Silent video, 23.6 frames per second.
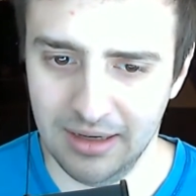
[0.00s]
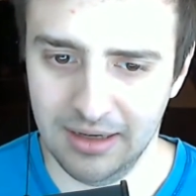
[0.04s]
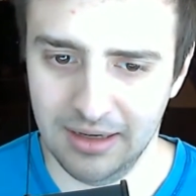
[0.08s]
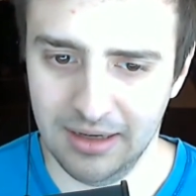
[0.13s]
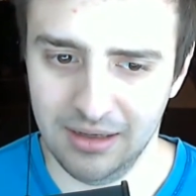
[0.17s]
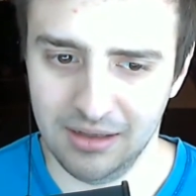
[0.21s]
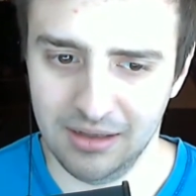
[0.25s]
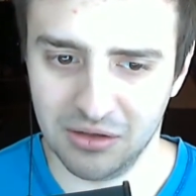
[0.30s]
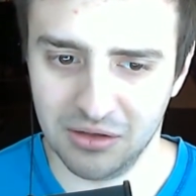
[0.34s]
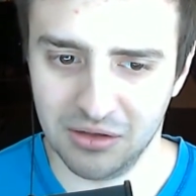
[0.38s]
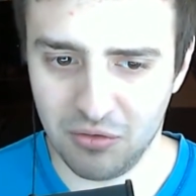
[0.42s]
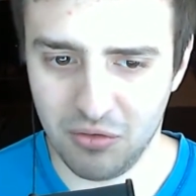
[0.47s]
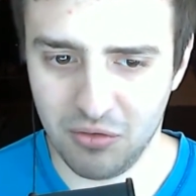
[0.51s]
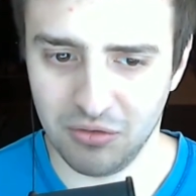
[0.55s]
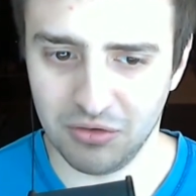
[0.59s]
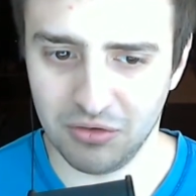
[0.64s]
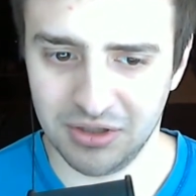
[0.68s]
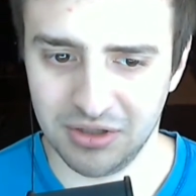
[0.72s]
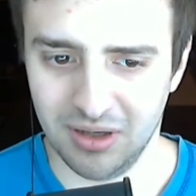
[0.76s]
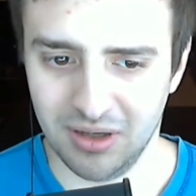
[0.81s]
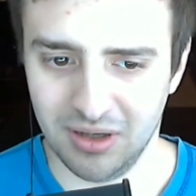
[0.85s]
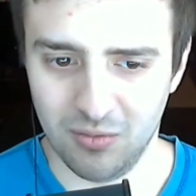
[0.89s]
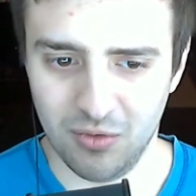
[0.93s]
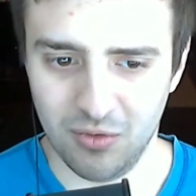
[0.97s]
in the
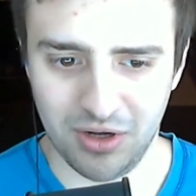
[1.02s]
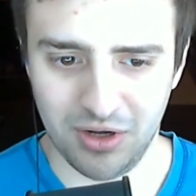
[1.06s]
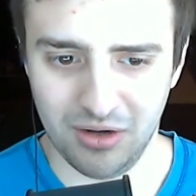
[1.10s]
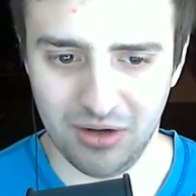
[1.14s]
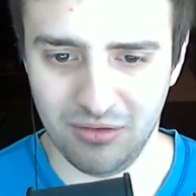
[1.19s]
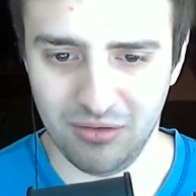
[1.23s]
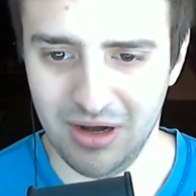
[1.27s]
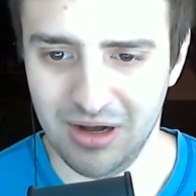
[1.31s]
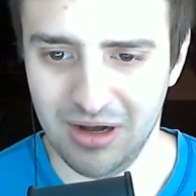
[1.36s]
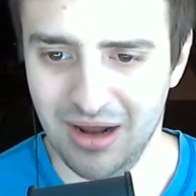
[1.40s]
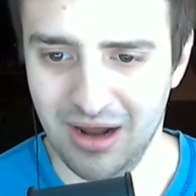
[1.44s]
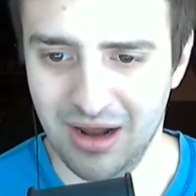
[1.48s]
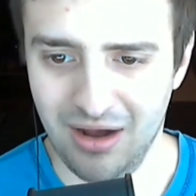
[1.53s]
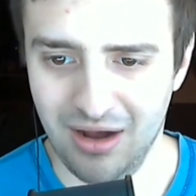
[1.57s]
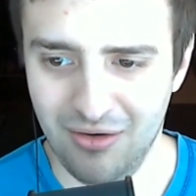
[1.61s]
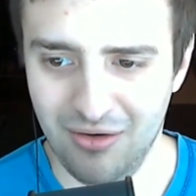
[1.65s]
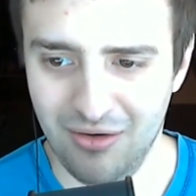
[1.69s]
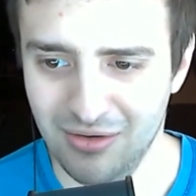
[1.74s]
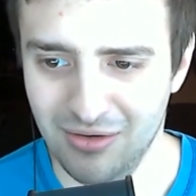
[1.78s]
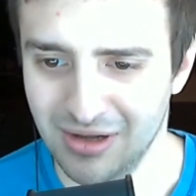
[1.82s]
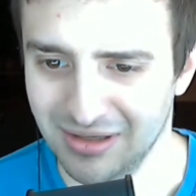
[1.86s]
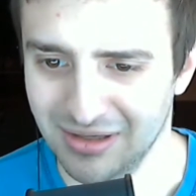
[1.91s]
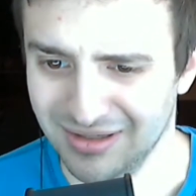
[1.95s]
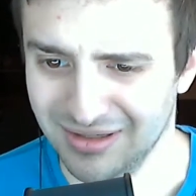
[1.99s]
course that I'm working right
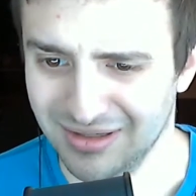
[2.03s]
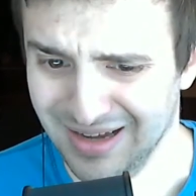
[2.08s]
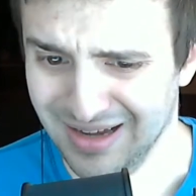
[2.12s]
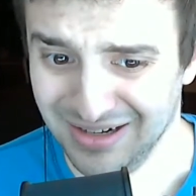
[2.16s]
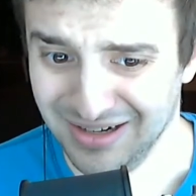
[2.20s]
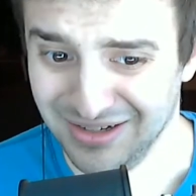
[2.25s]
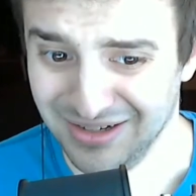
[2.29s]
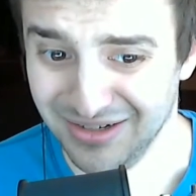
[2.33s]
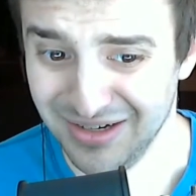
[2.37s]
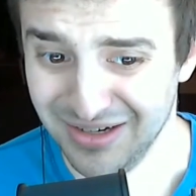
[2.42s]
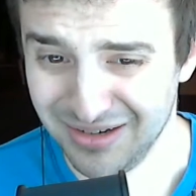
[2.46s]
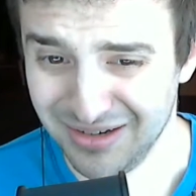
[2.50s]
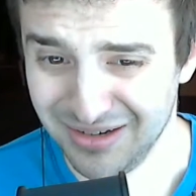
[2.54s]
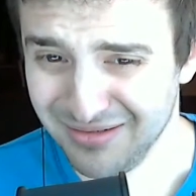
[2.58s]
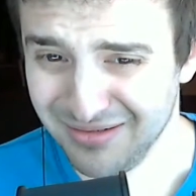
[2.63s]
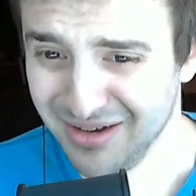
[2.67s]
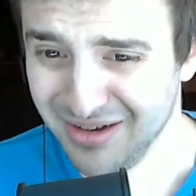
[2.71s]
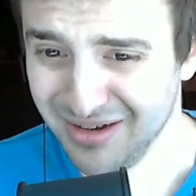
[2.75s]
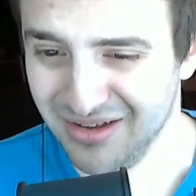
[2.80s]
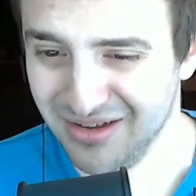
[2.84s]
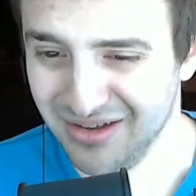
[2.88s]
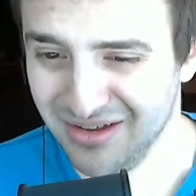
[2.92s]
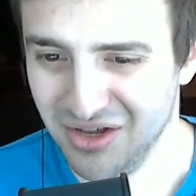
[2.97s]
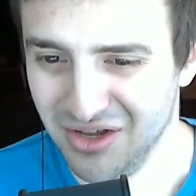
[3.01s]
now, it's actually
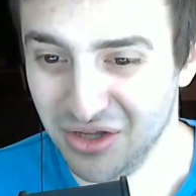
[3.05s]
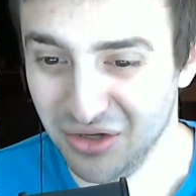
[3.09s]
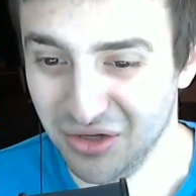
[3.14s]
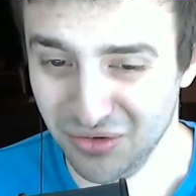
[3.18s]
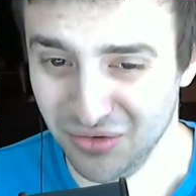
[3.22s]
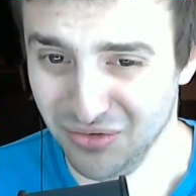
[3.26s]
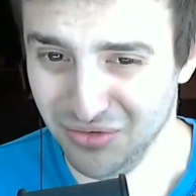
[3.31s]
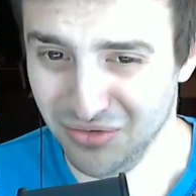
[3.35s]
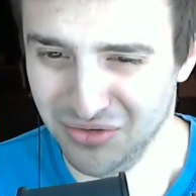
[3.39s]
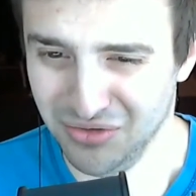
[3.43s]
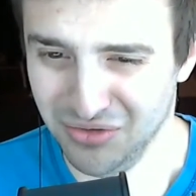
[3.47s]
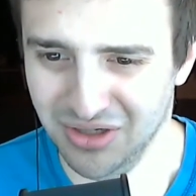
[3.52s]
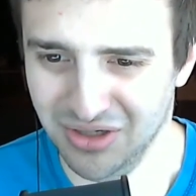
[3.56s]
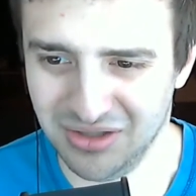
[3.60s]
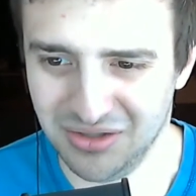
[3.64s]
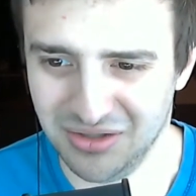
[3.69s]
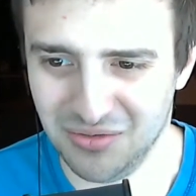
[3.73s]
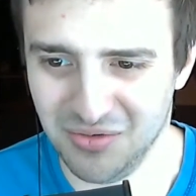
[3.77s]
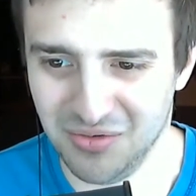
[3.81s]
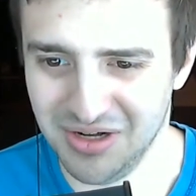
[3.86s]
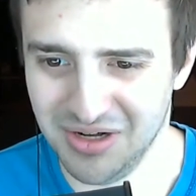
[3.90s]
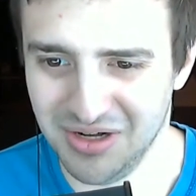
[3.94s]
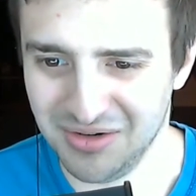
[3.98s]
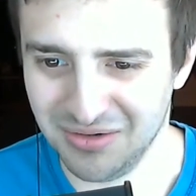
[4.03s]
huge. It's
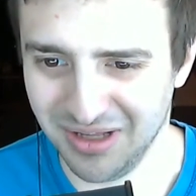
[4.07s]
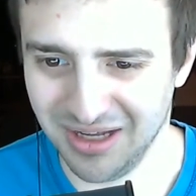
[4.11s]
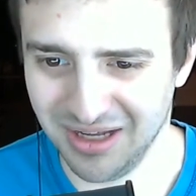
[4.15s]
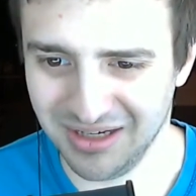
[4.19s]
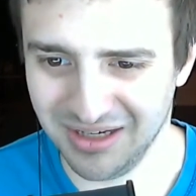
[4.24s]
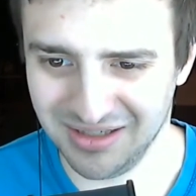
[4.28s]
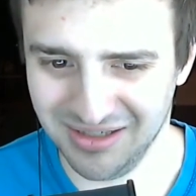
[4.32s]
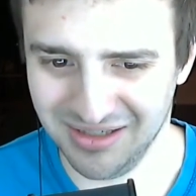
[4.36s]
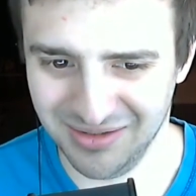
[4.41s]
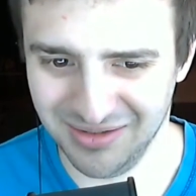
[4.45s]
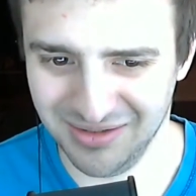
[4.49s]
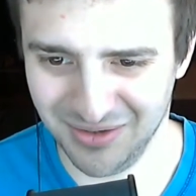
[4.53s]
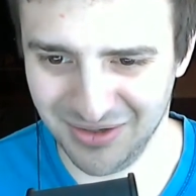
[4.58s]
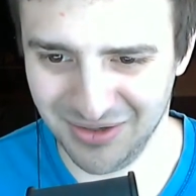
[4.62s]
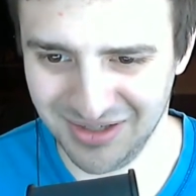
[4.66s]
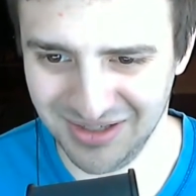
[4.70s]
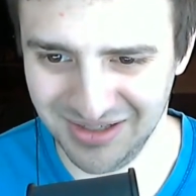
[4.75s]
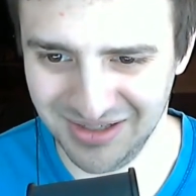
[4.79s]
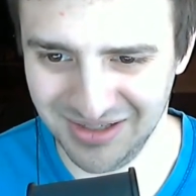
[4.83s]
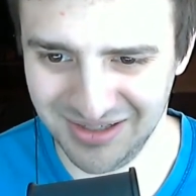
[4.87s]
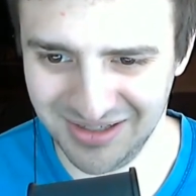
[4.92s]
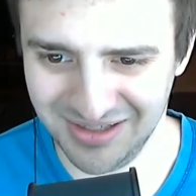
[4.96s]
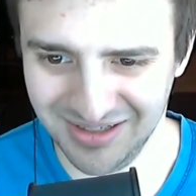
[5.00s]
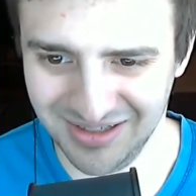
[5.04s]
22 lessons
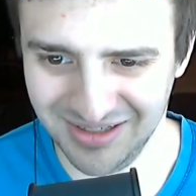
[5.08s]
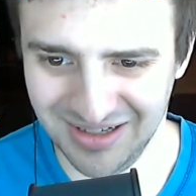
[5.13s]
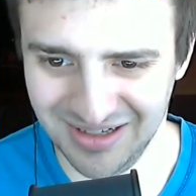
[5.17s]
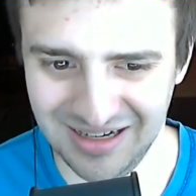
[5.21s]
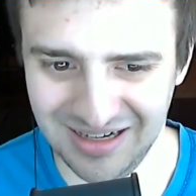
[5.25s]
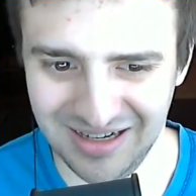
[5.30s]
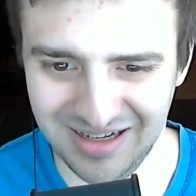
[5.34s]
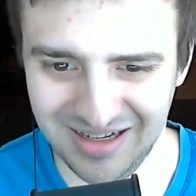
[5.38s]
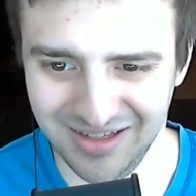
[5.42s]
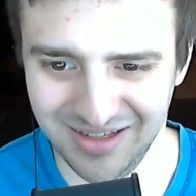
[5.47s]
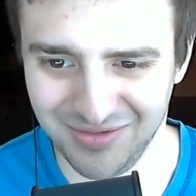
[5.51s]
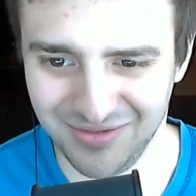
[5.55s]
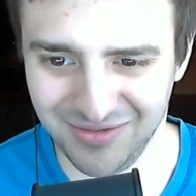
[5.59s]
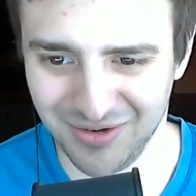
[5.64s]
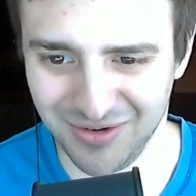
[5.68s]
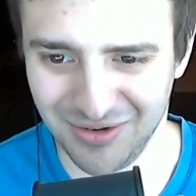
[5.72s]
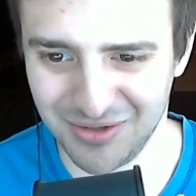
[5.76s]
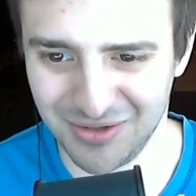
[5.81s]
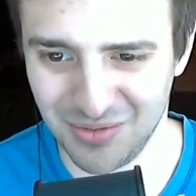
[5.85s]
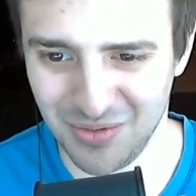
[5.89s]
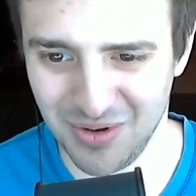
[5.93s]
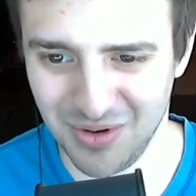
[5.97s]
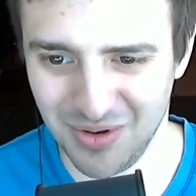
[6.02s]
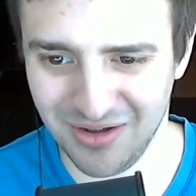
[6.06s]
versus the
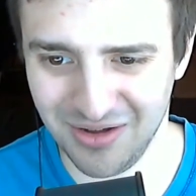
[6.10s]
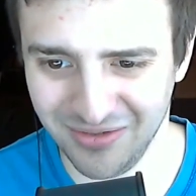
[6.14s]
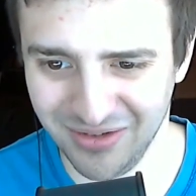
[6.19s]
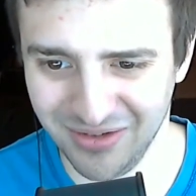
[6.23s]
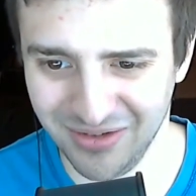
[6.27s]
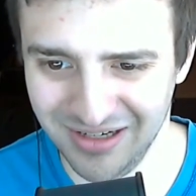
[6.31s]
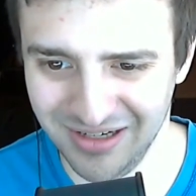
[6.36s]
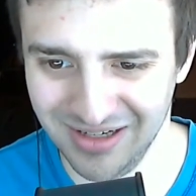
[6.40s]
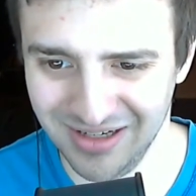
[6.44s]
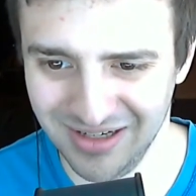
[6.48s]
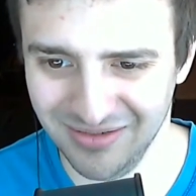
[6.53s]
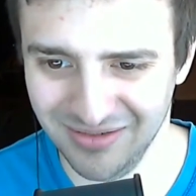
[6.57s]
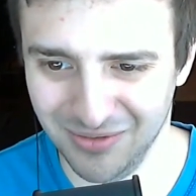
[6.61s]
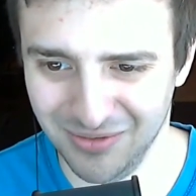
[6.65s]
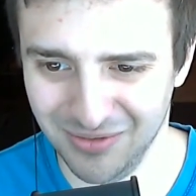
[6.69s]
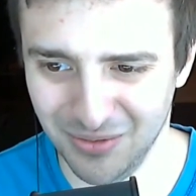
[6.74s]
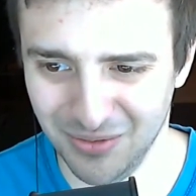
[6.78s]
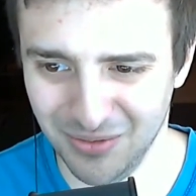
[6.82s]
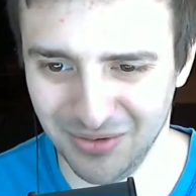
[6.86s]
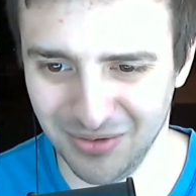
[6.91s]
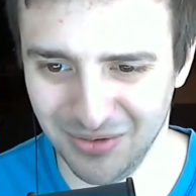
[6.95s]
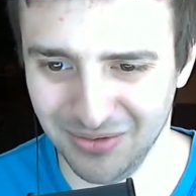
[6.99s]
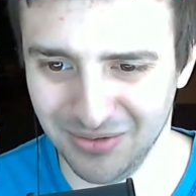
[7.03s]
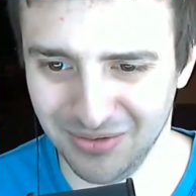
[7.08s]
first 12 that I did
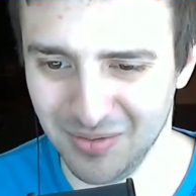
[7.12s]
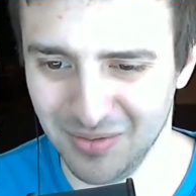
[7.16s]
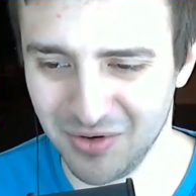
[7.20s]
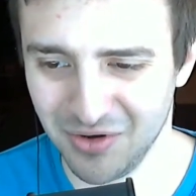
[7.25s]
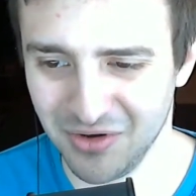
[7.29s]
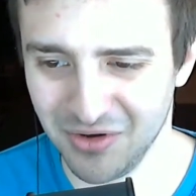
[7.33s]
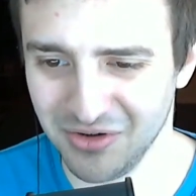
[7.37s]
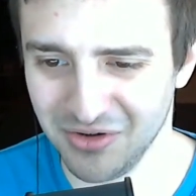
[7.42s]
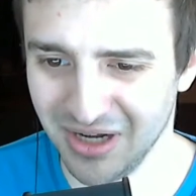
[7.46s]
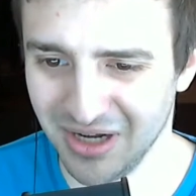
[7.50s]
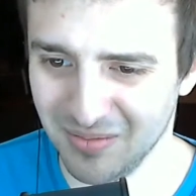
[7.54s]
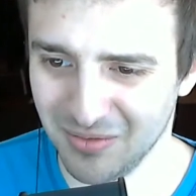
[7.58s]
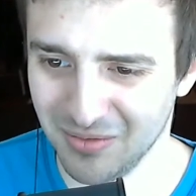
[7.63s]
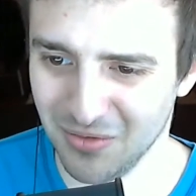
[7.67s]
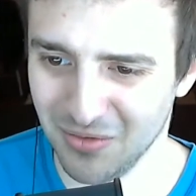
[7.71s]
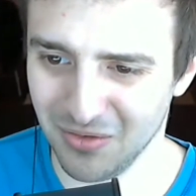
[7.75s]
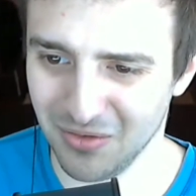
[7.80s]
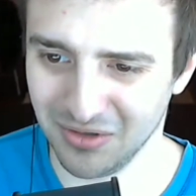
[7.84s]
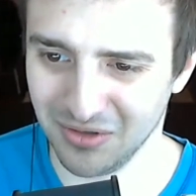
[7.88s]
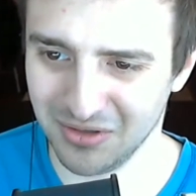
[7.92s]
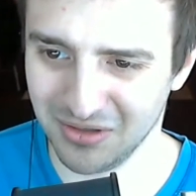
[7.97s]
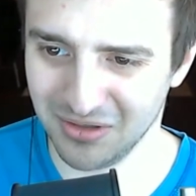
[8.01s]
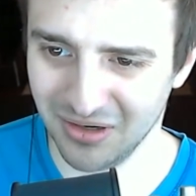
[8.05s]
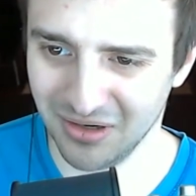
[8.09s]
for the prototype
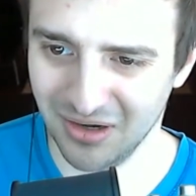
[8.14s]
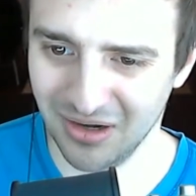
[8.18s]
course.